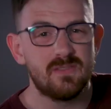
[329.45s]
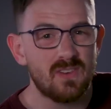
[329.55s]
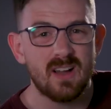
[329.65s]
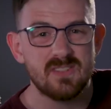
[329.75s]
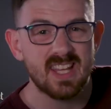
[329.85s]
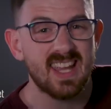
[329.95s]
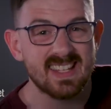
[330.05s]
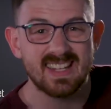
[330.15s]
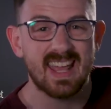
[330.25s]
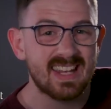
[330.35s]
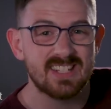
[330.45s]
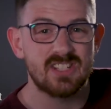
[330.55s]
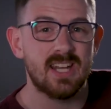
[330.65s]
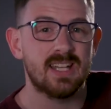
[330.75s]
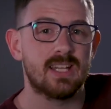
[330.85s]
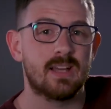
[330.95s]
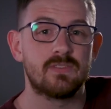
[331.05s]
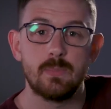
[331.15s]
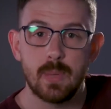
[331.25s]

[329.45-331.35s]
5G isn't energetic enough to